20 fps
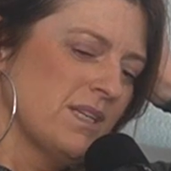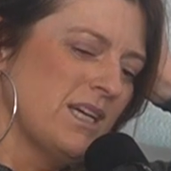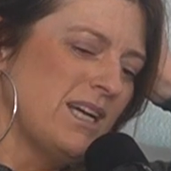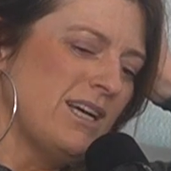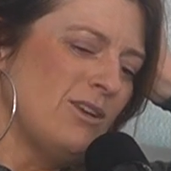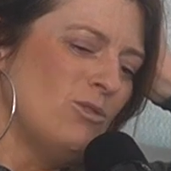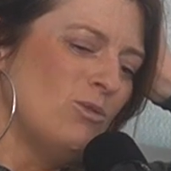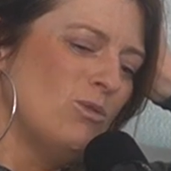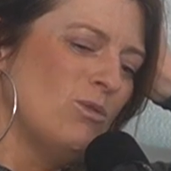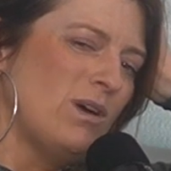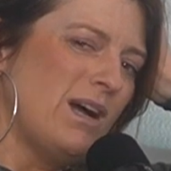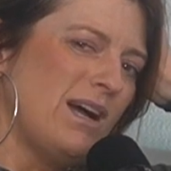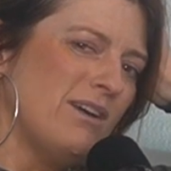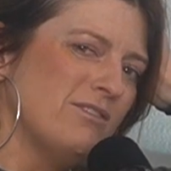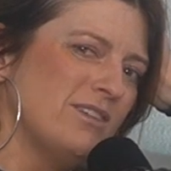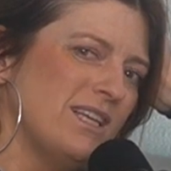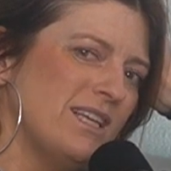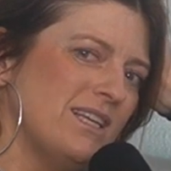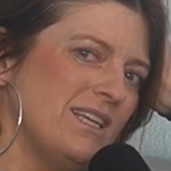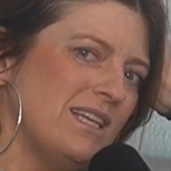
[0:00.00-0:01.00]
I know.
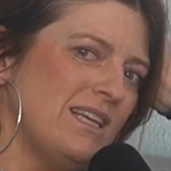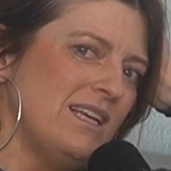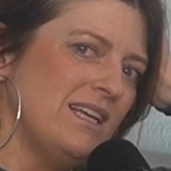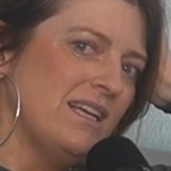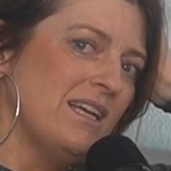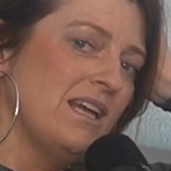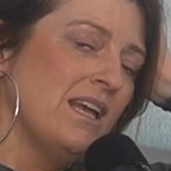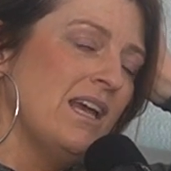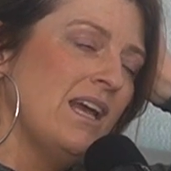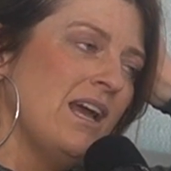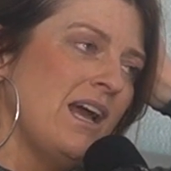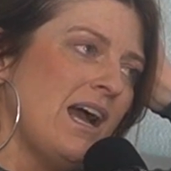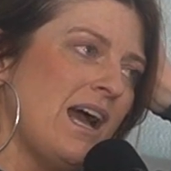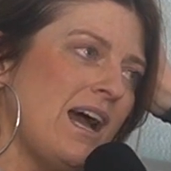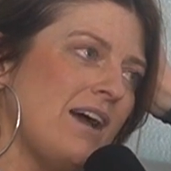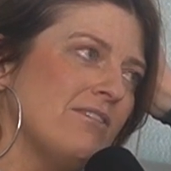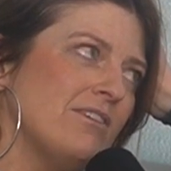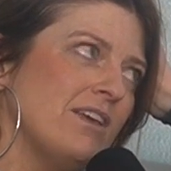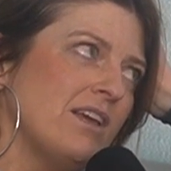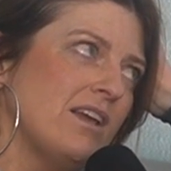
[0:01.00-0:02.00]
I've
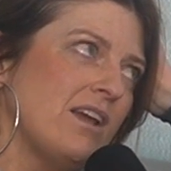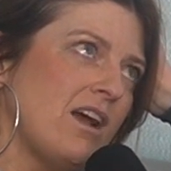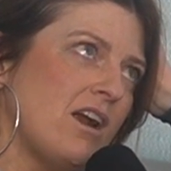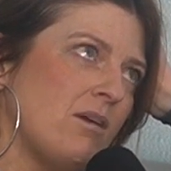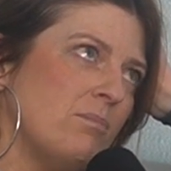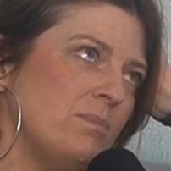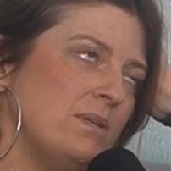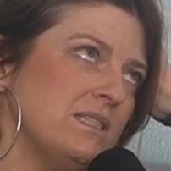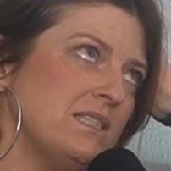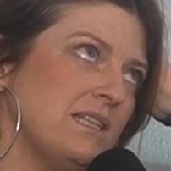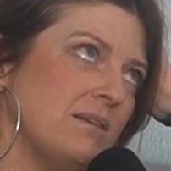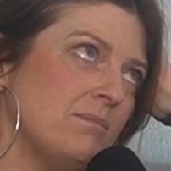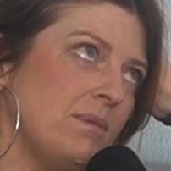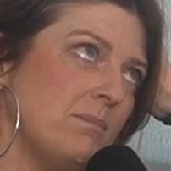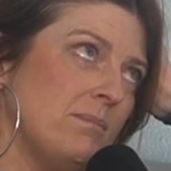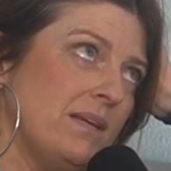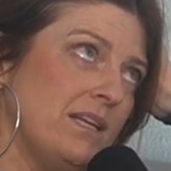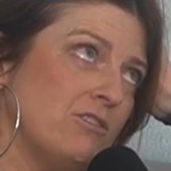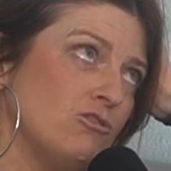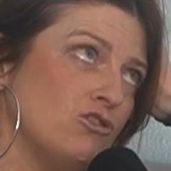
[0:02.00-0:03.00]
got carpets in my
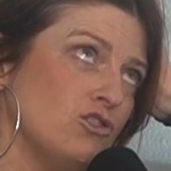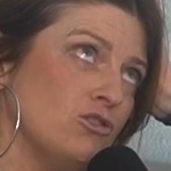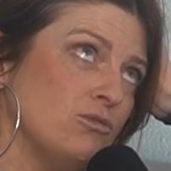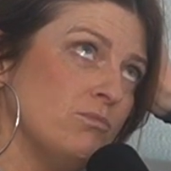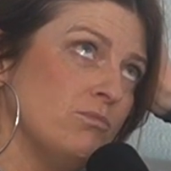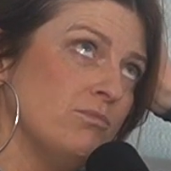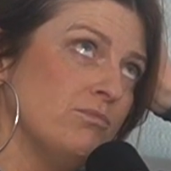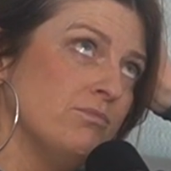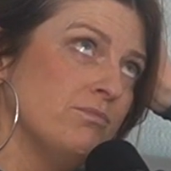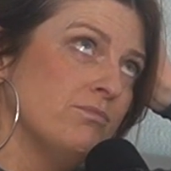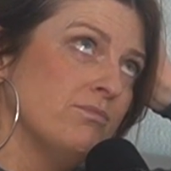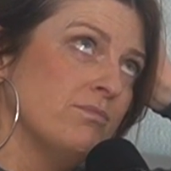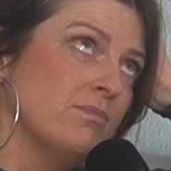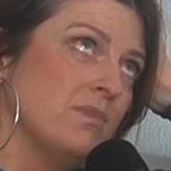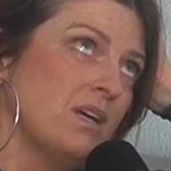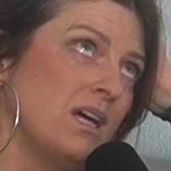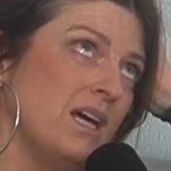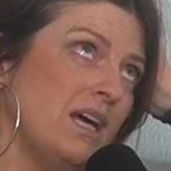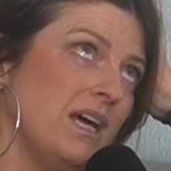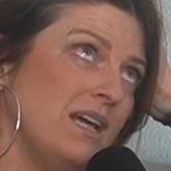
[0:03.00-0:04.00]
bedroom,
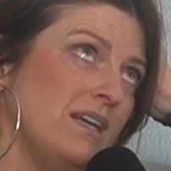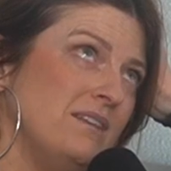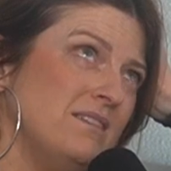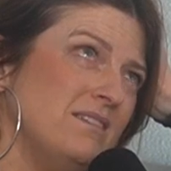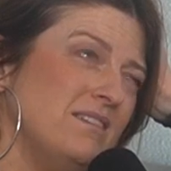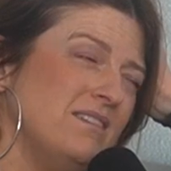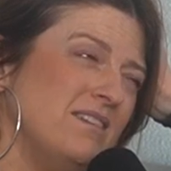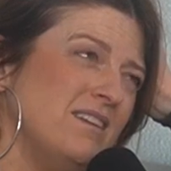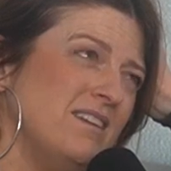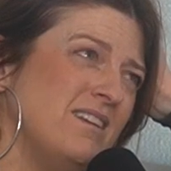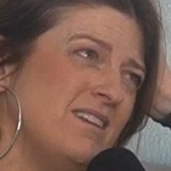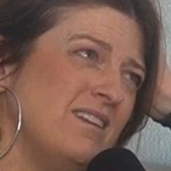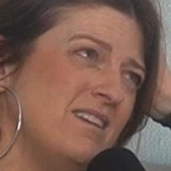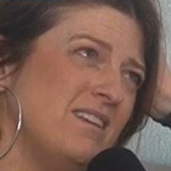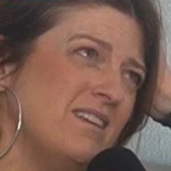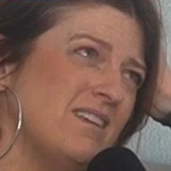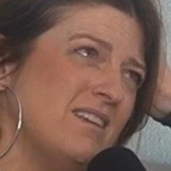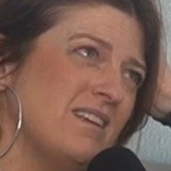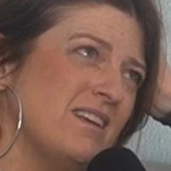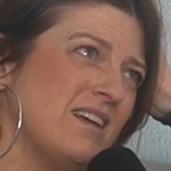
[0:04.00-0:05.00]
and
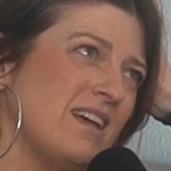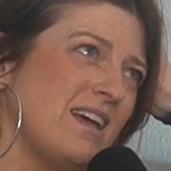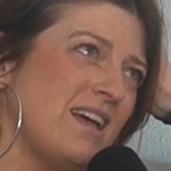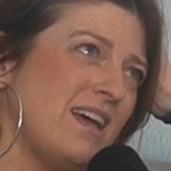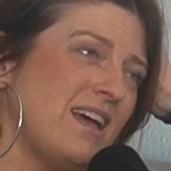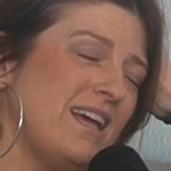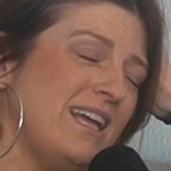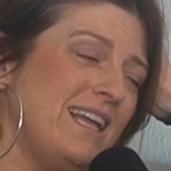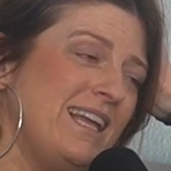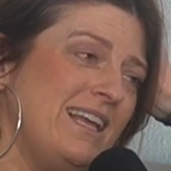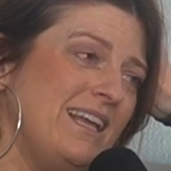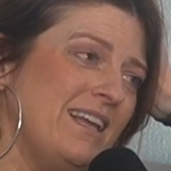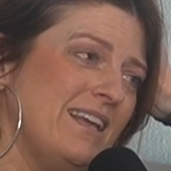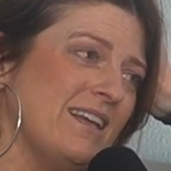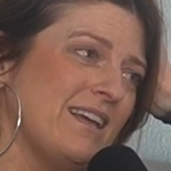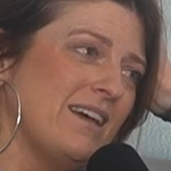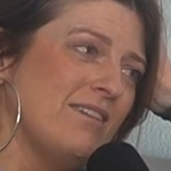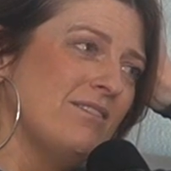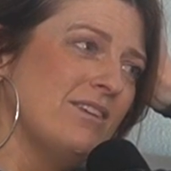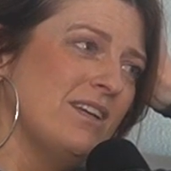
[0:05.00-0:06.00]
I hate
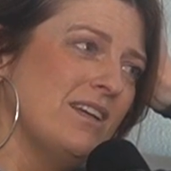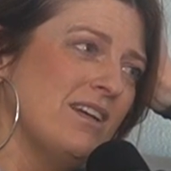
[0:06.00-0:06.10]
having